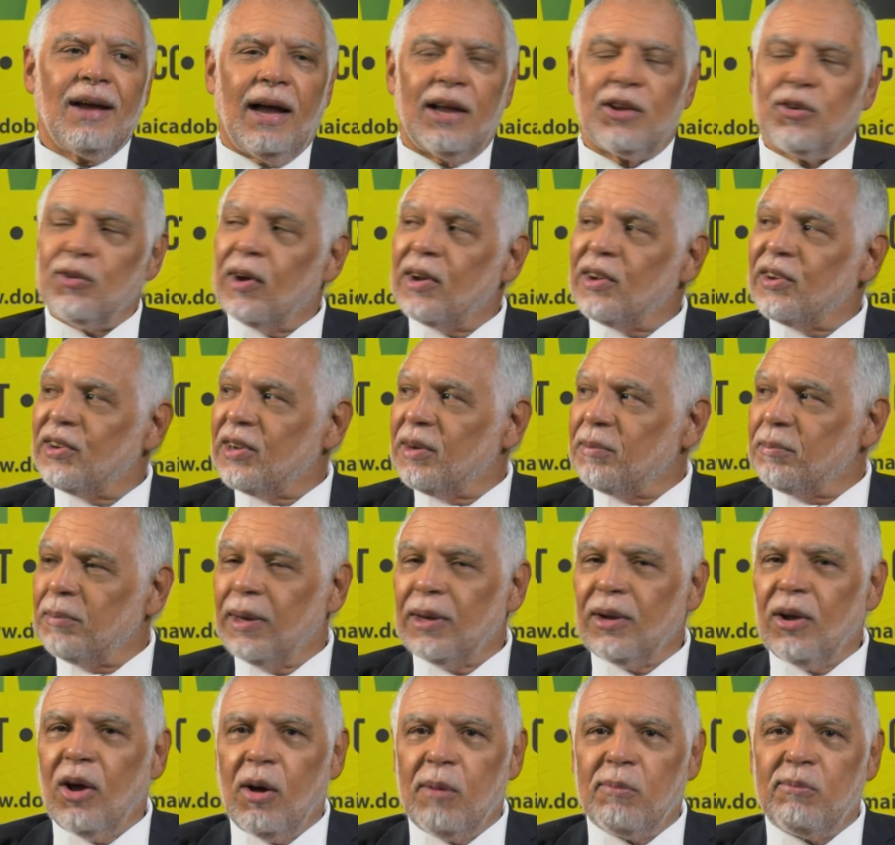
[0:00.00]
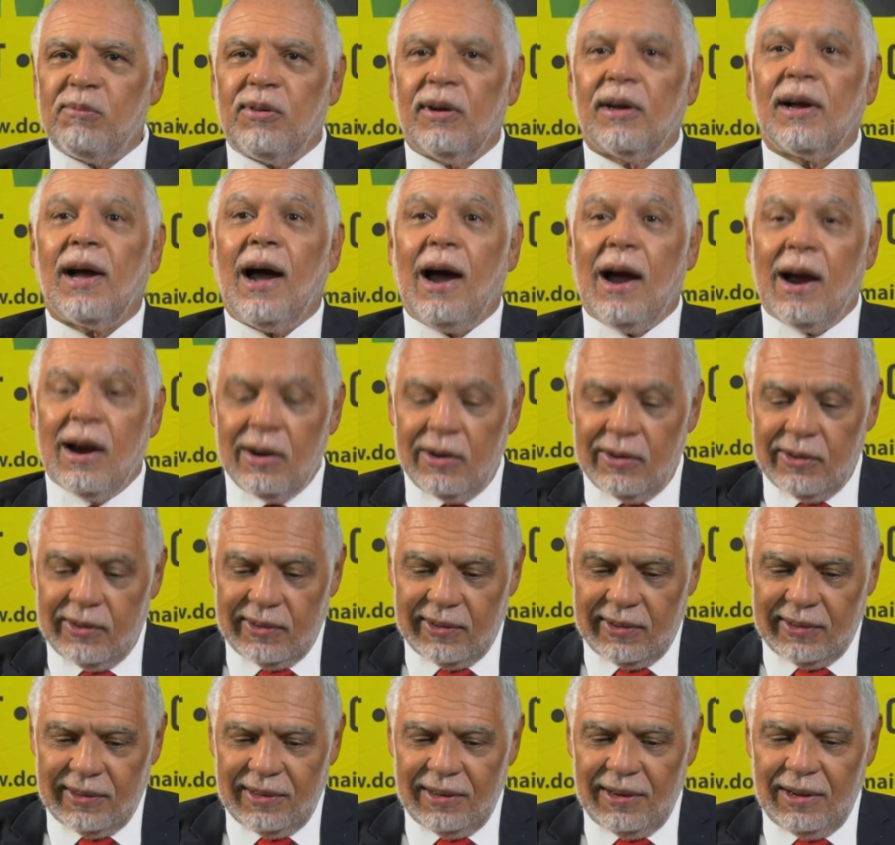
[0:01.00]
transshipment hub for
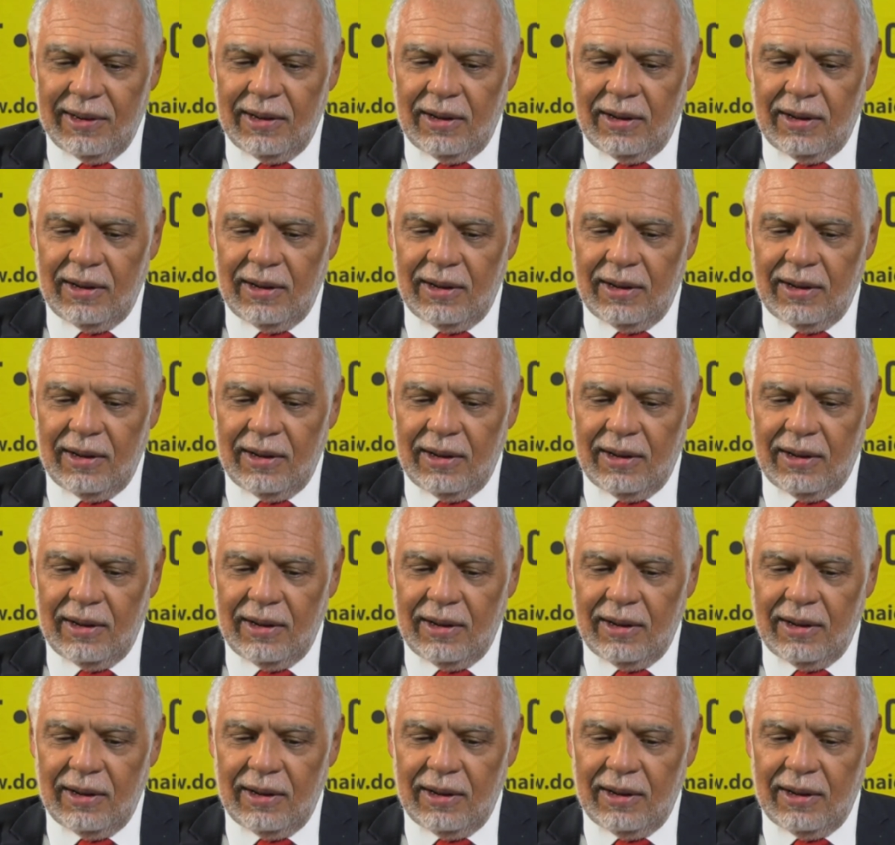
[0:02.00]
cars,